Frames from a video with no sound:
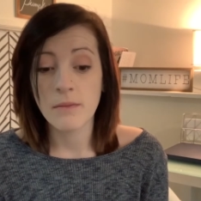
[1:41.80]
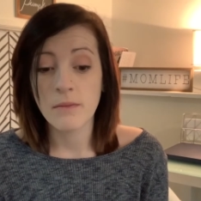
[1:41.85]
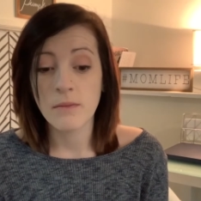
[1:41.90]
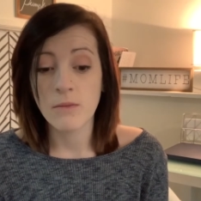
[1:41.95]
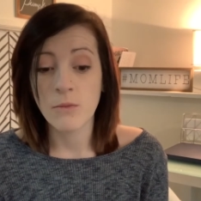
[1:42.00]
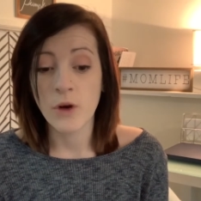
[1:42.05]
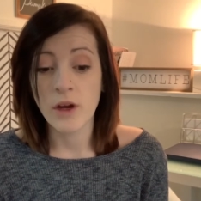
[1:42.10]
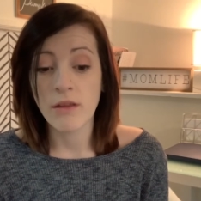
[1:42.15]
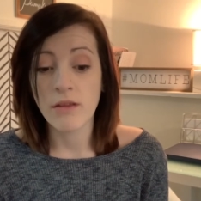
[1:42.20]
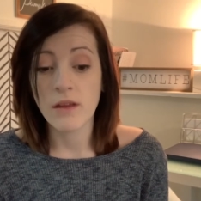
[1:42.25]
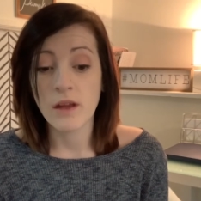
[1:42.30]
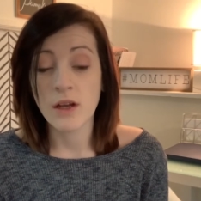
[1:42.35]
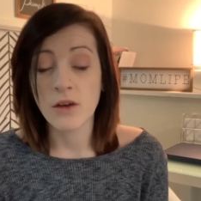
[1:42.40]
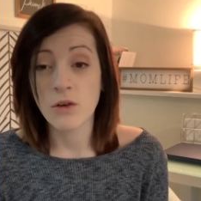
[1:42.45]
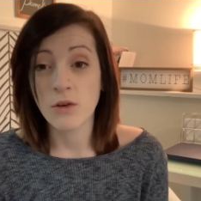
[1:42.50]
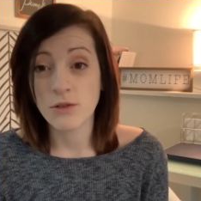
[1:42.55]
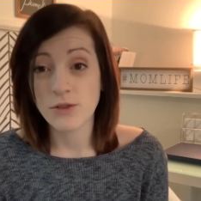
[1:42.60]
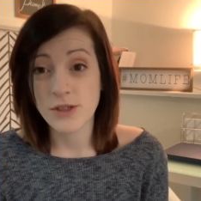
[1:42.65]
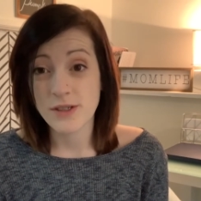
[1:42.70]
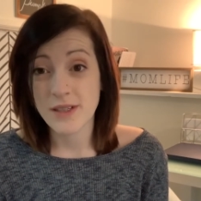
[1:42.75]
with an
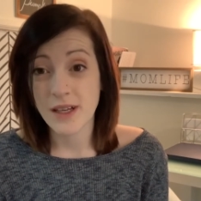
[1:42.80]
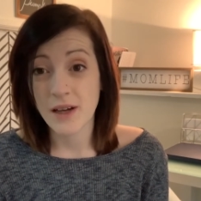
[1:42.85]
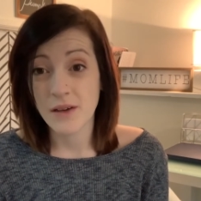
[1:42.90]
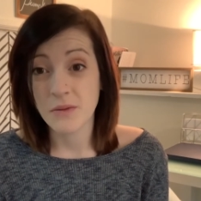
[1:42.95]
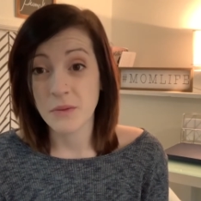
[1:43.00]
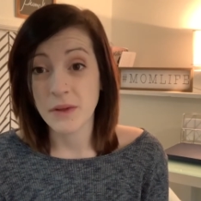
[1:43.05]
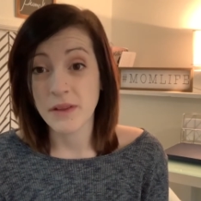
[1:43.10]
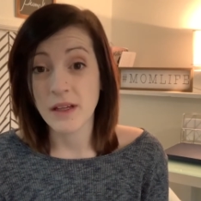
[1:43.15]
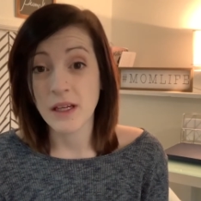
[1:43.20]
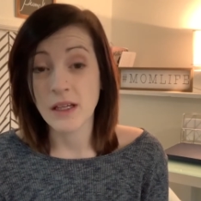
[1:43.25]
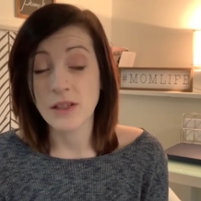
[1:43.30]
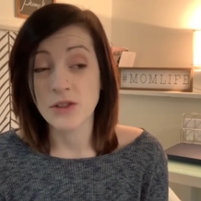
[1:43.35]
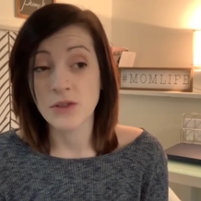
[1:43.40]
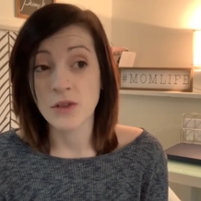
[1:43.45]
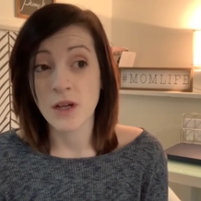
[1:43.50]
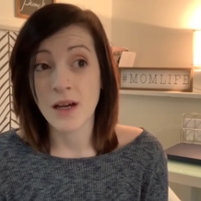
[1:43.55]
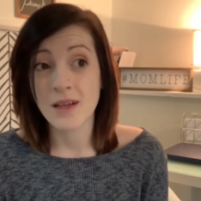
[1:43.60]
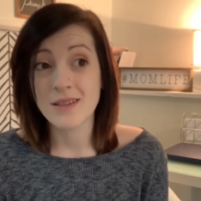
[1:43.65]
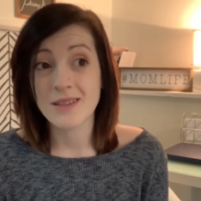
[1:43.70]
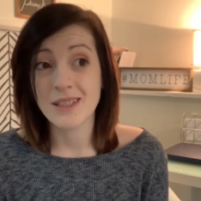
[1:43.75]
ultrasound when they do
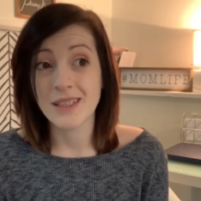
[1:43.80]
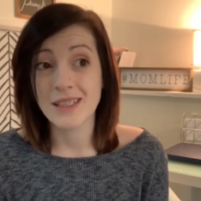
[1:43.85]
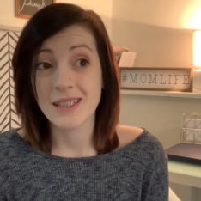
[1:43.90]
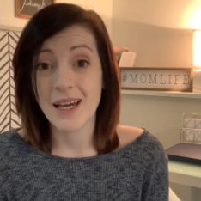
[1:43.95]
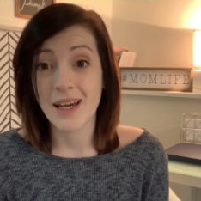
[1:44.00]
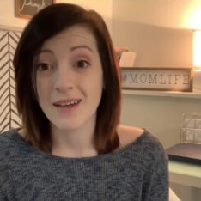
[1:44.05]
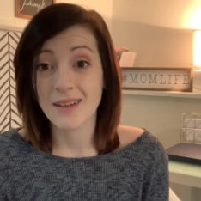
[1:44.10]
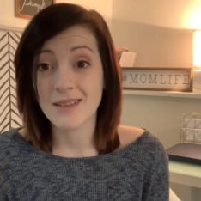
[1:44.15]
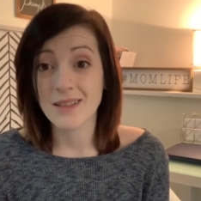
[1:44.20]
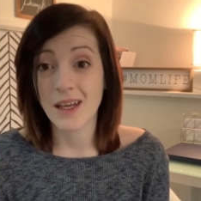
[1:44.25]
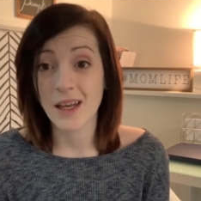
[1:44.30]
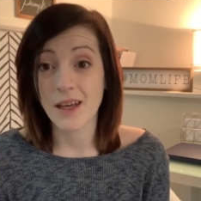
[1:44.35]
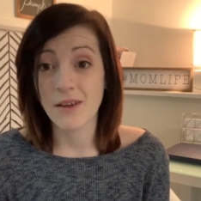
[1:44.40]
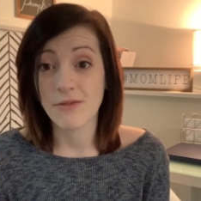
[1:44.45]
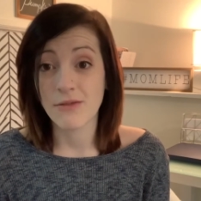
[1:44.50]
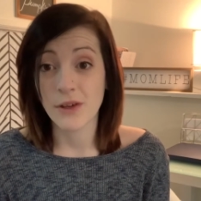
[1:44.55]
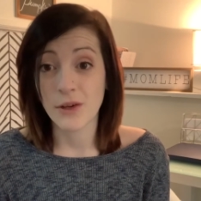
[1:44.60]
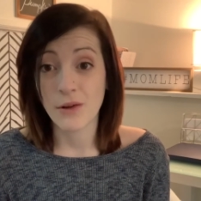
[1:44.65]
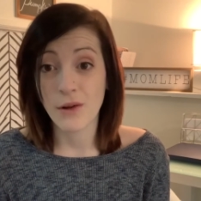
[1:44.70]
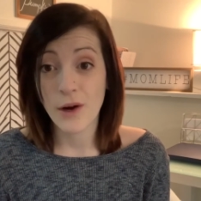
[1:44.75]
not detect a
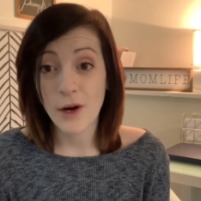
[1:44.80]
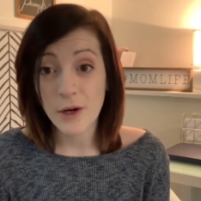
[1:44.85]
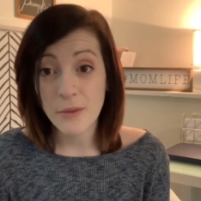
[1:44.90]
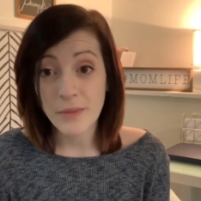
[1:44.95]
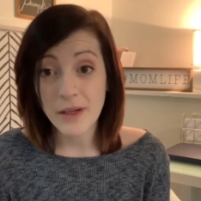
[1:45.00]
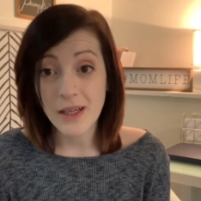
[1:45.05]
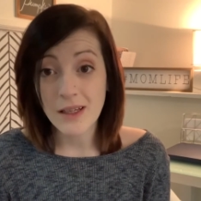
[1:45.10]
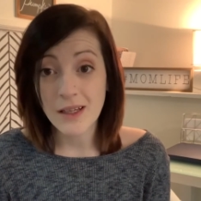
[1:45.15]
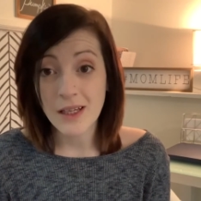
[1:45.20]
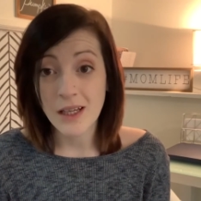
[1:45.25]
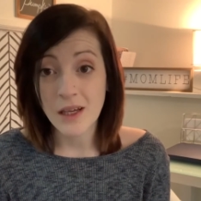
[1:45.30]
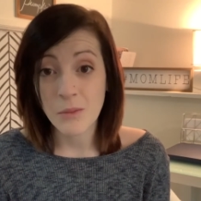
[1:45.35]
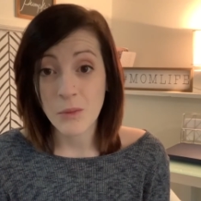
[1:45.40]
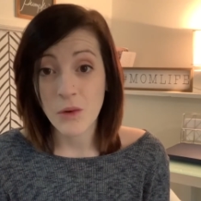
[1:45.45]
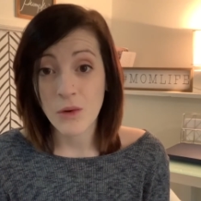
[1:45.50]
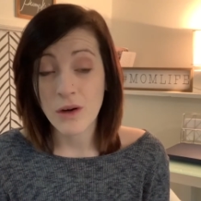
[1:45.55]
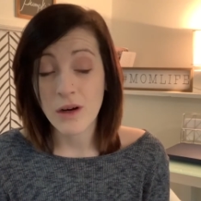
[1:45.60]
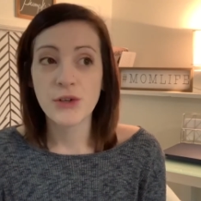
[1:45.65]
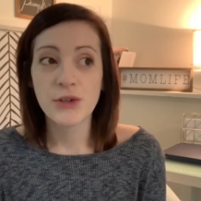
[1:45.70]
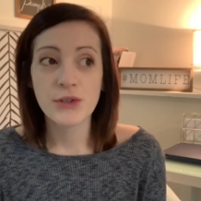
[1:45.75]
fetal heartbeat
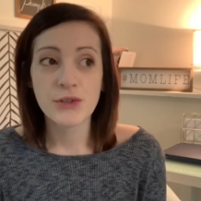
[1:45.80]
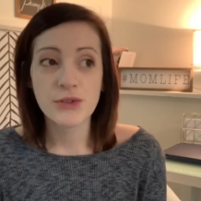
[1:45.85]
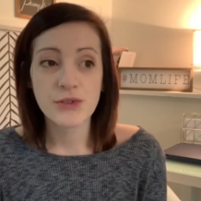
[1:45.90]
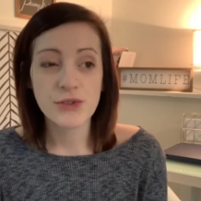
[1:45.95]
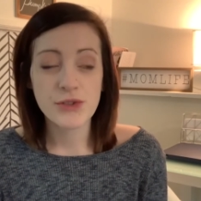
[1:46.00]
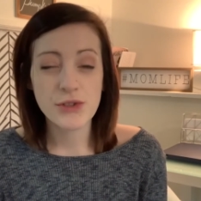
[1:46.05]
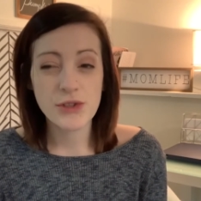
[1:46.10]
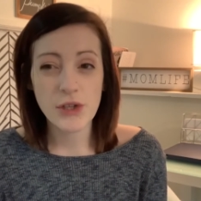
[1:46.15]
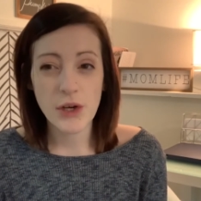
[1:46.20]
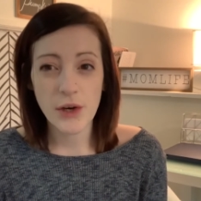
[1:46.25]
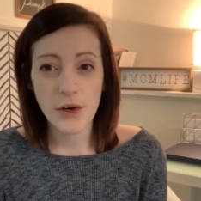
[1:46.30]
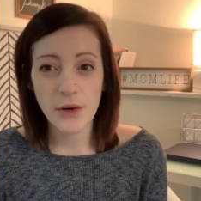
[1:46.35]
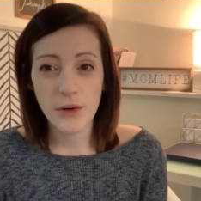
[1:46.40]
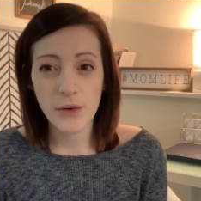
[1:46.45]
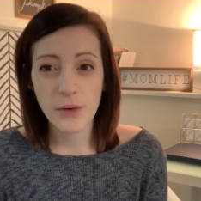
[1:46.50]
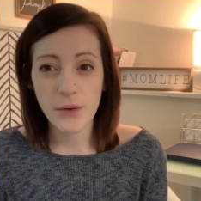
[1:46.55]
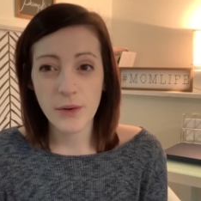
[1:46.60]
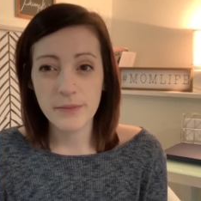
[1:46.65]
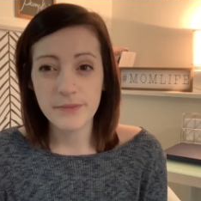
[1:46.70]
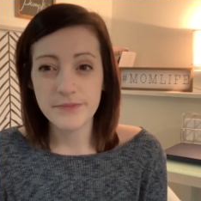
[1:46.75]
anymore.
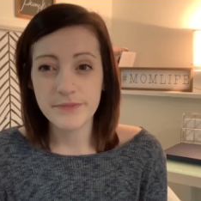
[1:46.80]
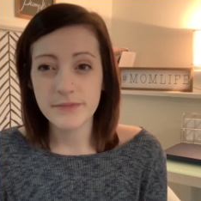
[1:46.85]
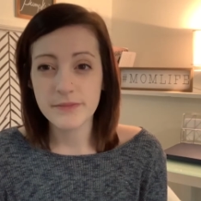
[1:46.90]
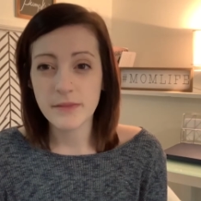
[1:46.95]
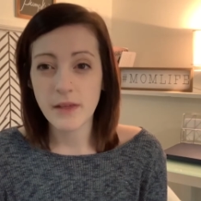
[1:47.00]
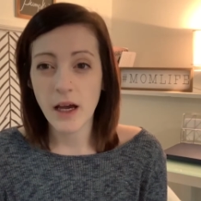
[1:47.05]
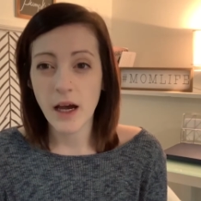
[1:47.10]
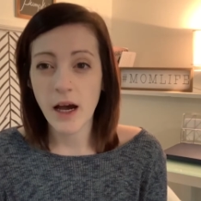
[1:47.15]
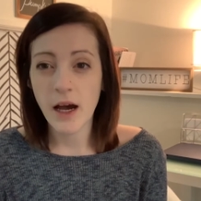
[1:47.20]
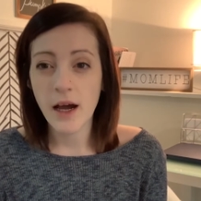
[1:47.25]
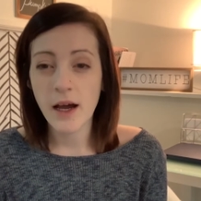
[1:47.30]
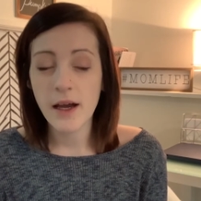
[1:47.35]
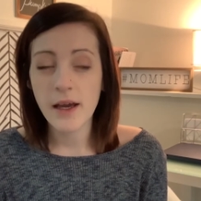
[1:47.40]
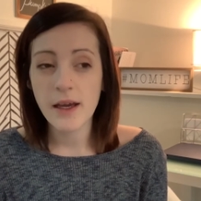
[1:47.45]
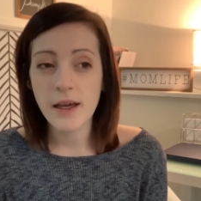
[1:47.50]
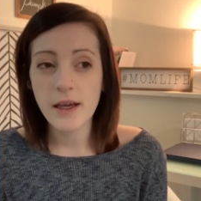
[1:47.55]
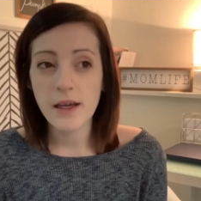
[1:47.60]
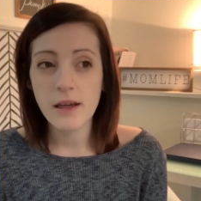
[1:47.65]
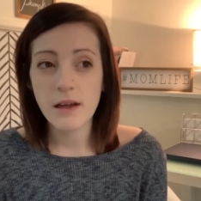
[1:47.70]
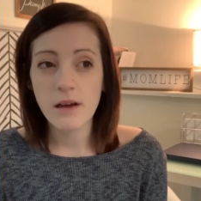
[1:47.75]
So
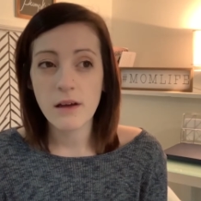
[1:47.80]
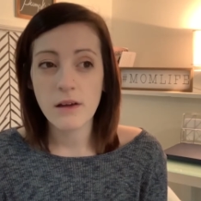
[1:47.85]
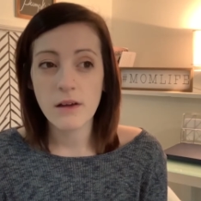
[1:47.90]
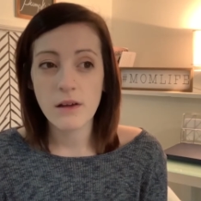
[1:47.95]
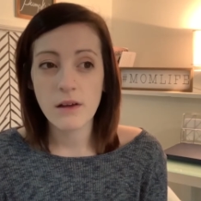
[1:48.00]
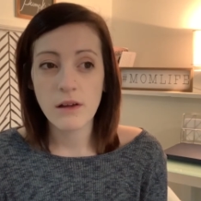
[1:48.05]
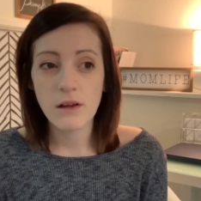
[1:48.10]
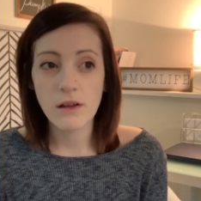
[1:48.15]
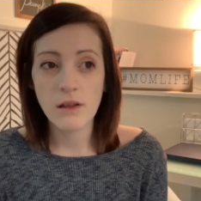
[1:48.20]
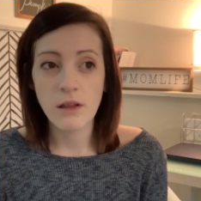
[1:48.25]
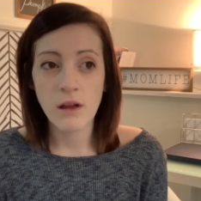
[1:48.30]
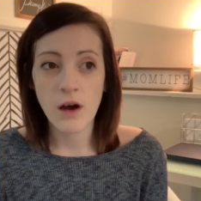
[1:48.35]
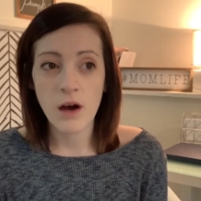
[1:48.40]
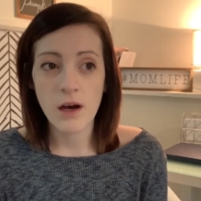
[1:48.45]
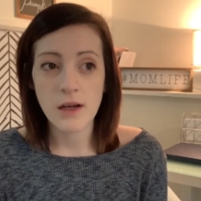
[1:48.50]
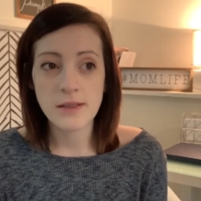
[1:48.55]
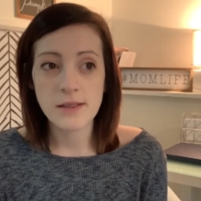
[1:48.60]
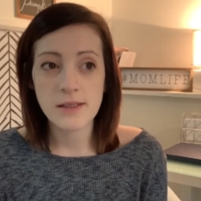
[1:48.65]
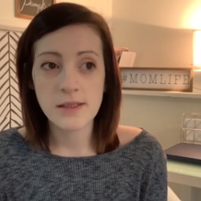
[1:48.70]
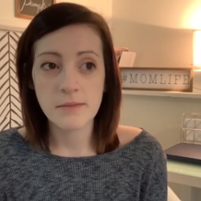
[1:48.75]
I
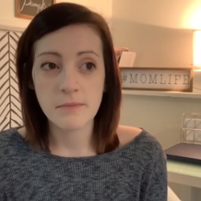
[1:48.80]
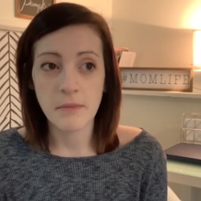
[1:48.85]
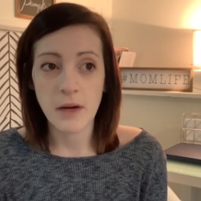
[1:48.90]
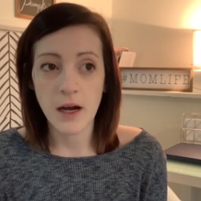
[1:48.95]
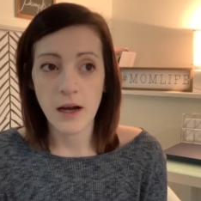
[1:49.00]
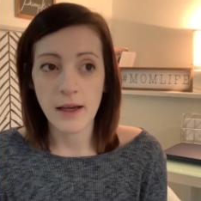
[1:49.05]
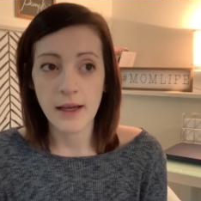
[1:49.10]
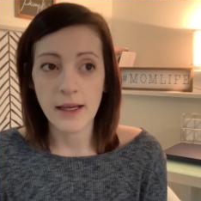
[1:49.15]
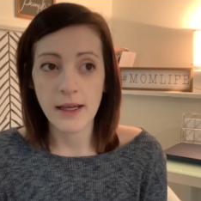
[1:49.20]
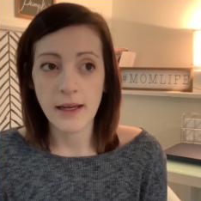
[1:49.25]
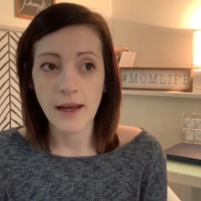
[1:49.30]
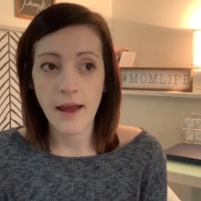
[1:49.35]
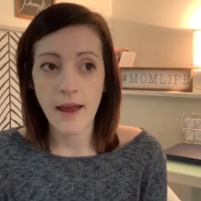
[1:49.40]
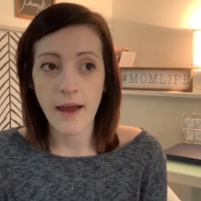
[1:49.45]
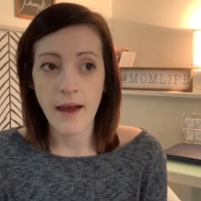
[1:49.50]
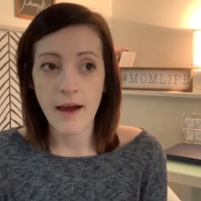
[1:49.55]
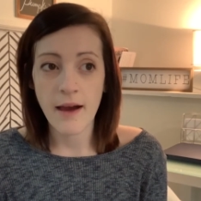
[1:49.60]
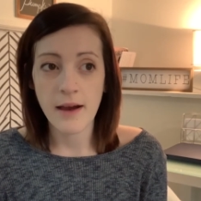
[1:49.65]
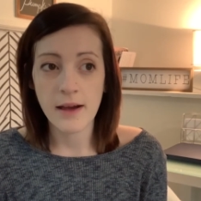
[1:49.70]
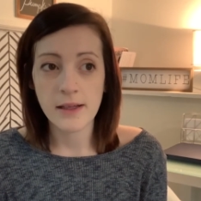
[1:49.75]
lost mine
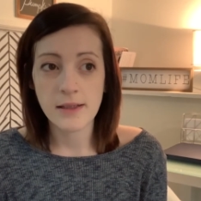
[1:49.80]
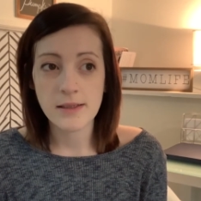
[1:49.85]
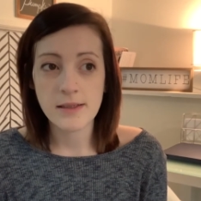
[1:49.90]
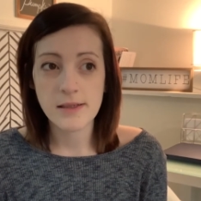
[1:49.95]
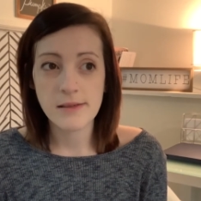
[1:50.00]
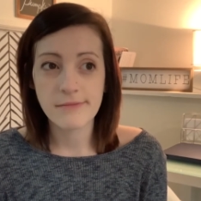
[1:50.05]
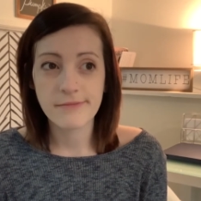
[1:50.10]
at,